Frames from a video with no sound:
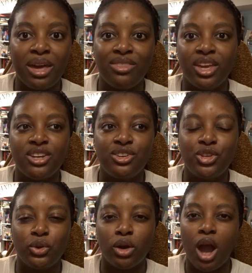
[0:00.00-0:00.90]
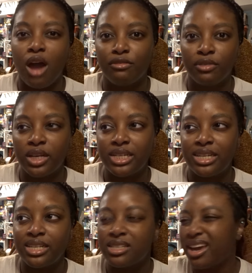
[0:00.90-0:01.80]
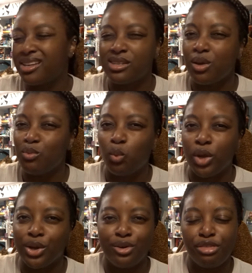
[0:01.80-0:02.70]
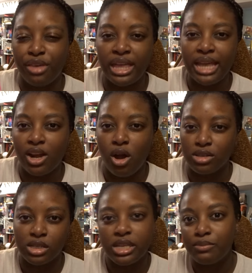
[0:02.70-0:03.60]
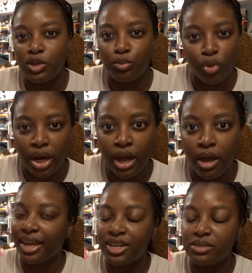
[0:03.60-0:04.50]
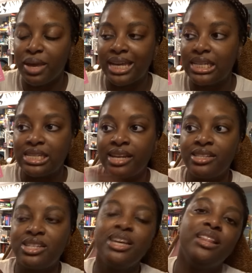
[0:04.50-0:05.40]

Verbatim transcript: and then your conflict is like some weird thing that causes them to break up. It doesn't make any sense.